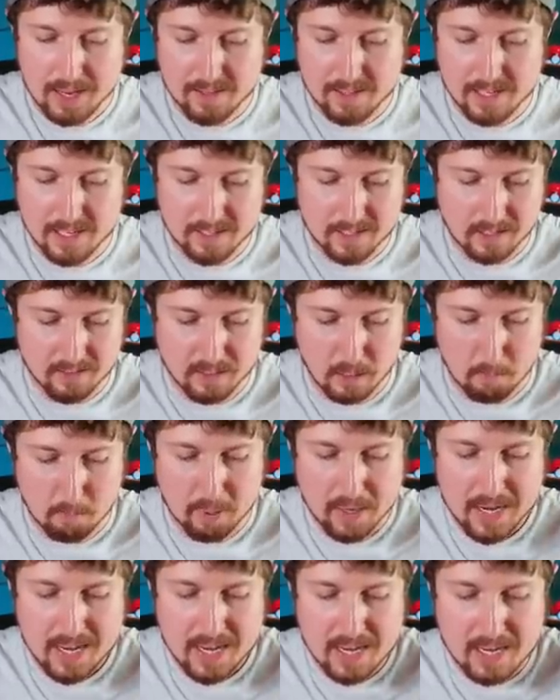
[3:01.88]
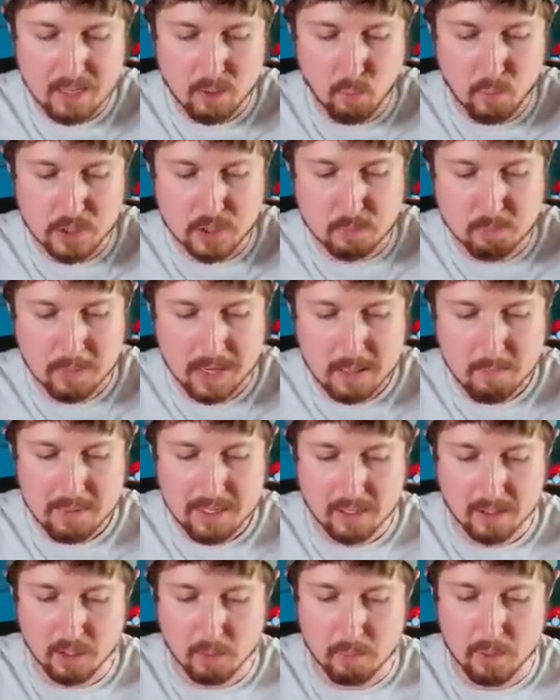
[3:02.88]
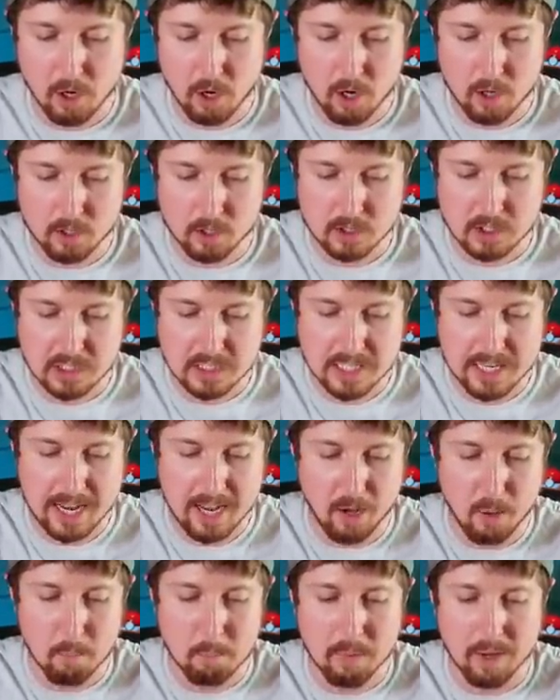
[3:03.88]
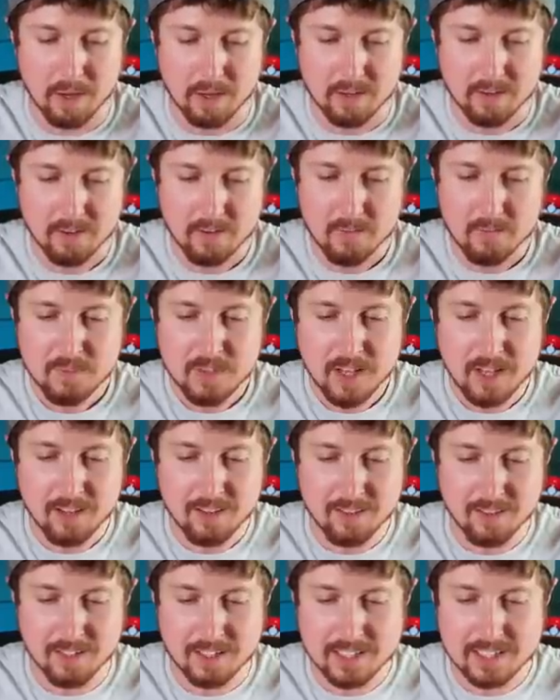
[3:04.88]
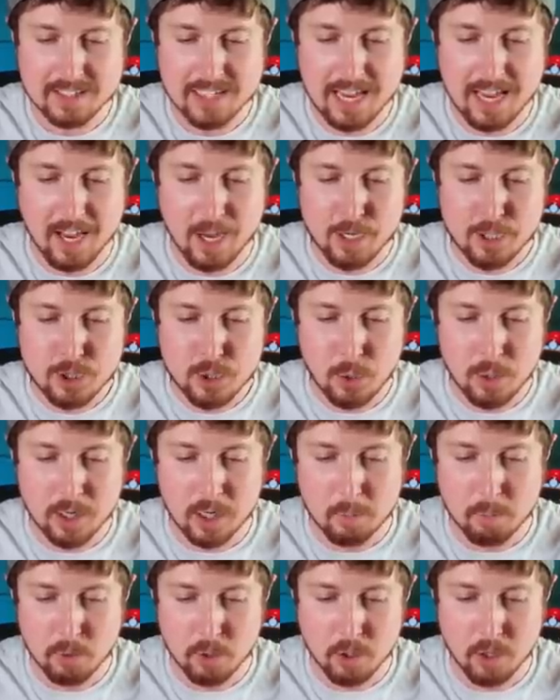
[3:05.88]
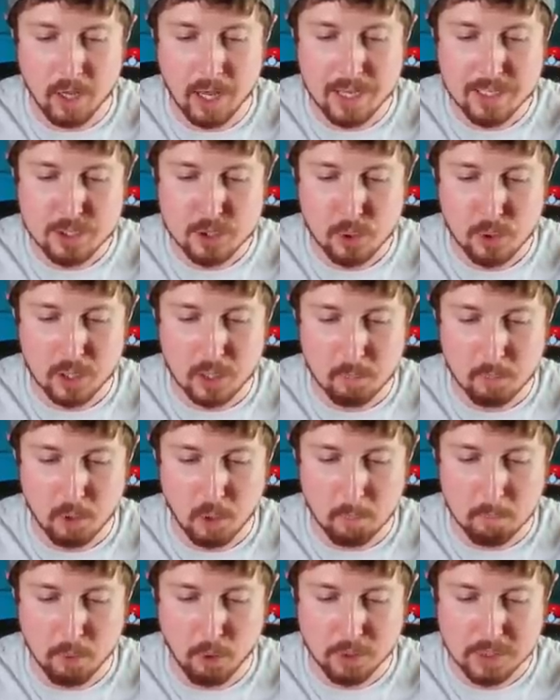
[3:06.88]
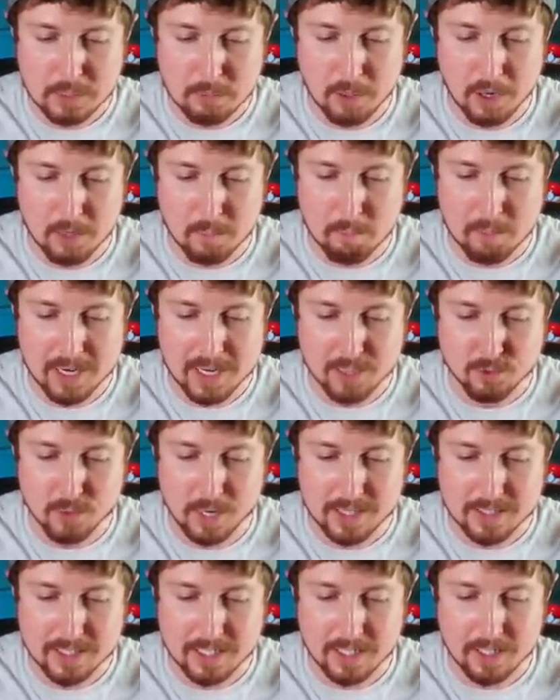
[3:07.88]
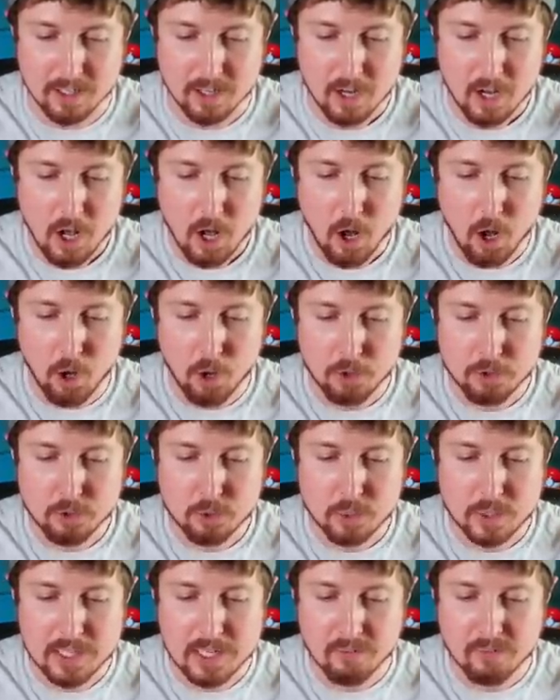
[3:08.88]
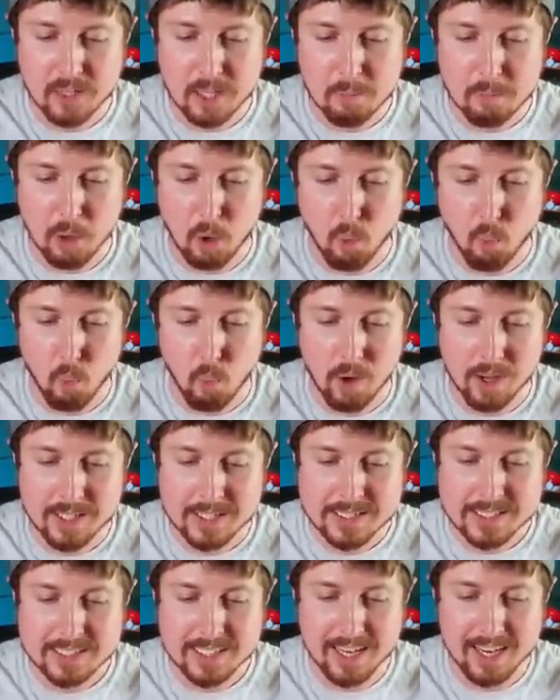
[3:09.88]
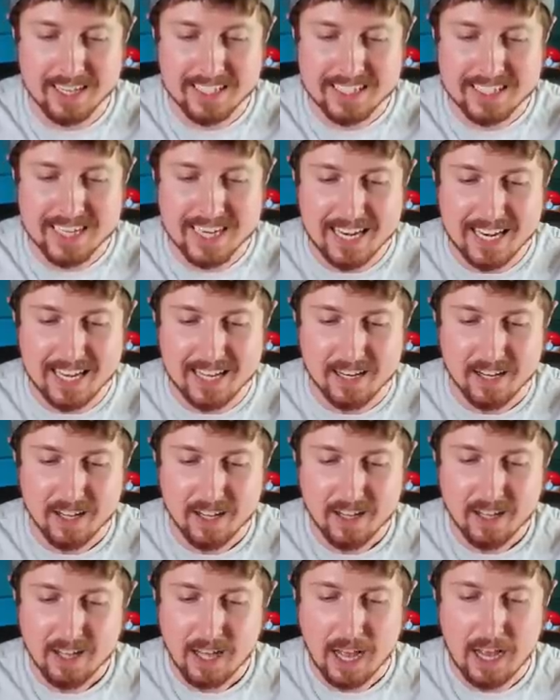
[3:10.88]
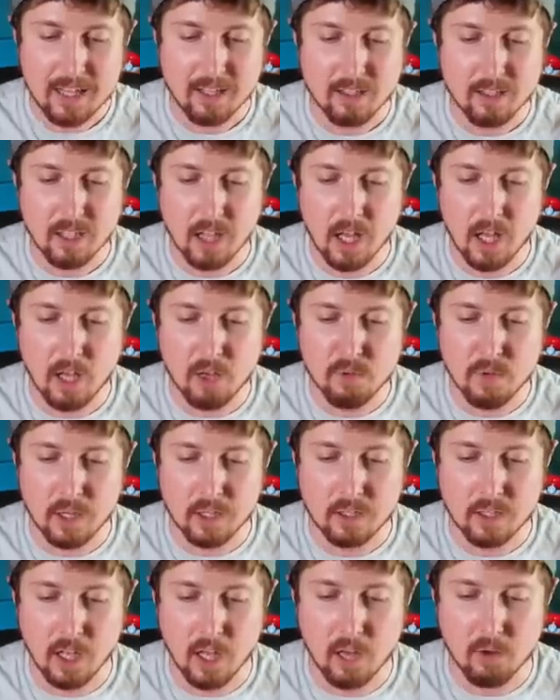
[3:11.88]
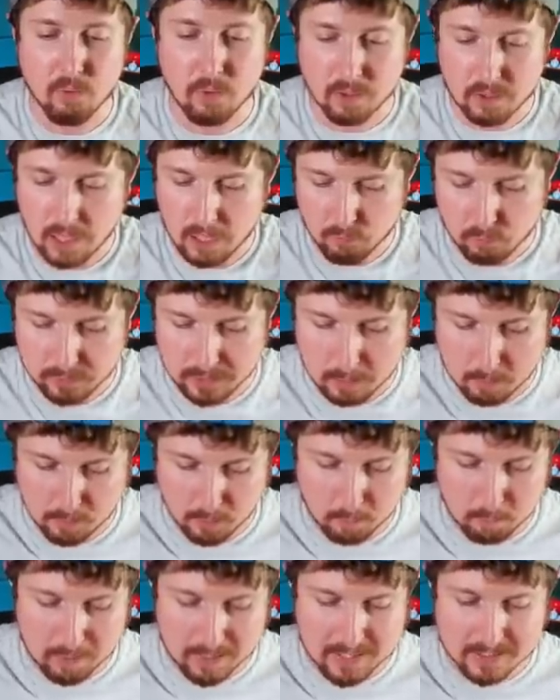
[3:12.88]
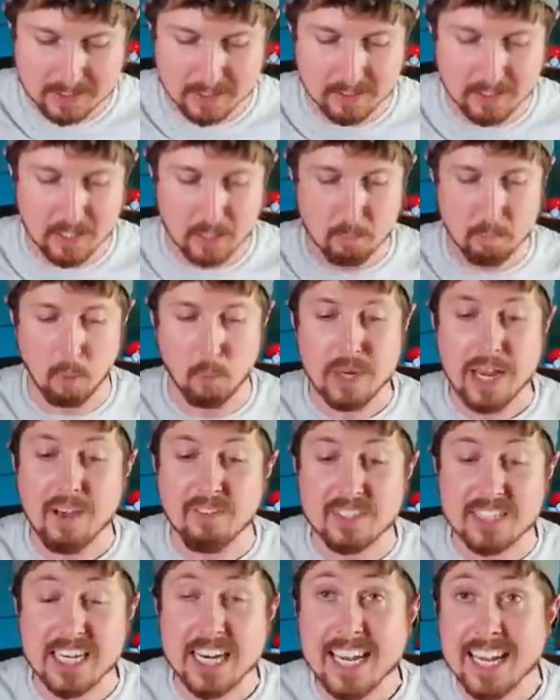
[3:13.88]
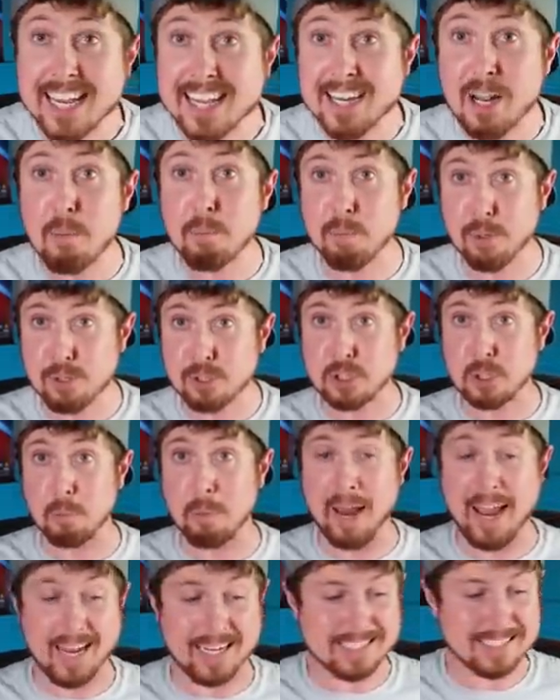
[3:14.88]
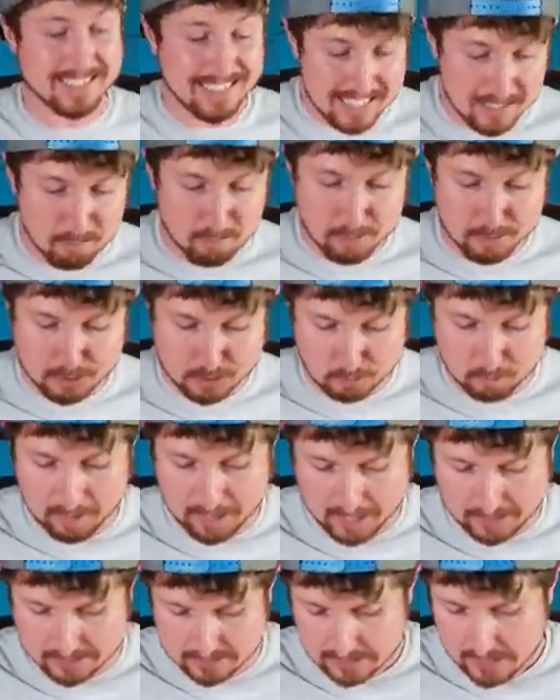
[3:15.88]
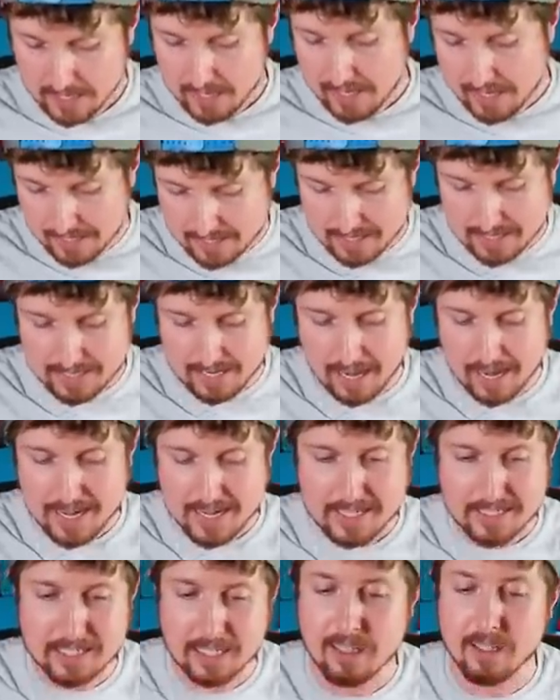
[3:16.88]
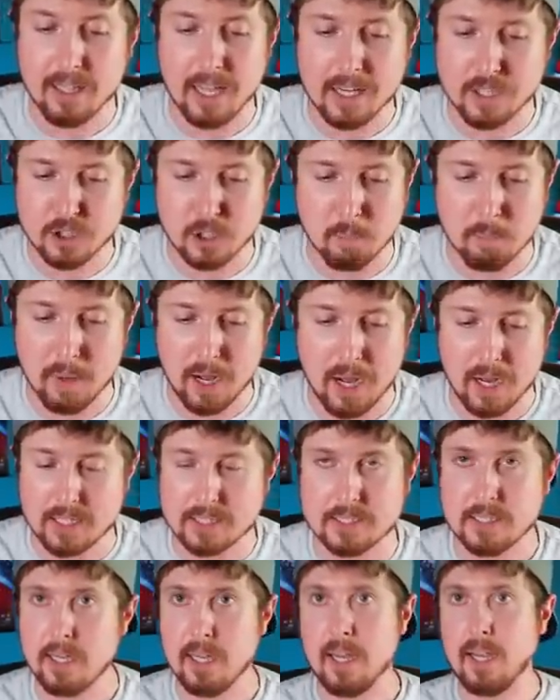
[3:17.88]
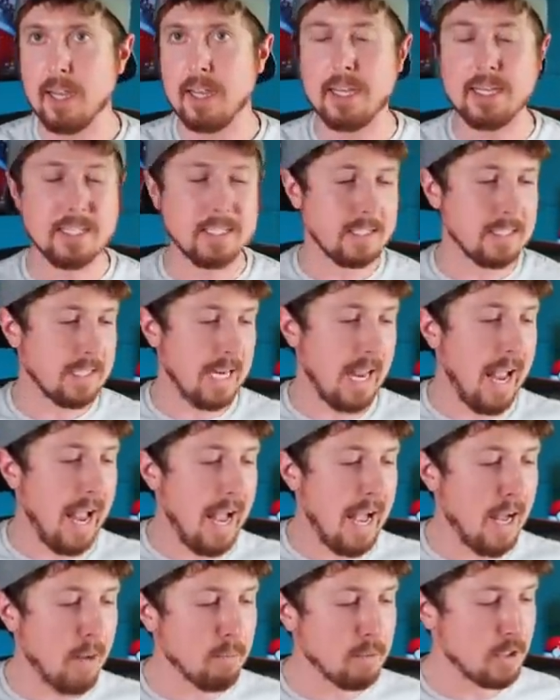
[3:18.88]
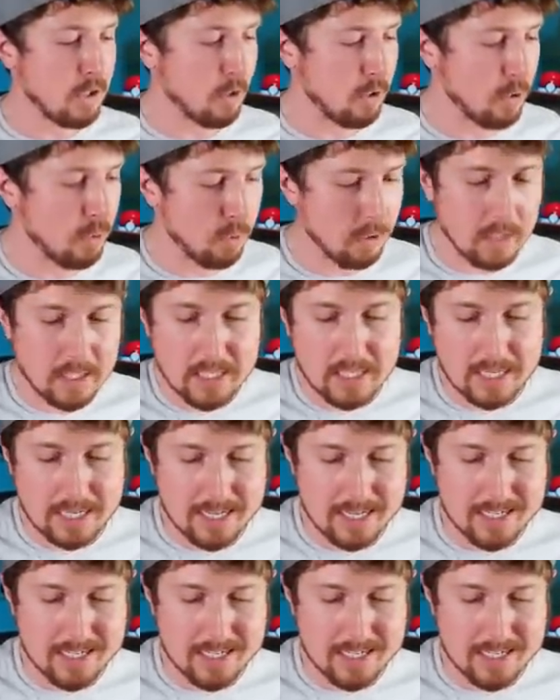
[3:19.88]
And then the pin, which might be a little bit harder to get out, but look at that adorable, adorable Pokemon pin right there. All three of them once again. I love when they put pins in there, but we have 10 booster packs. 10 booster packs in a collection box is absolutely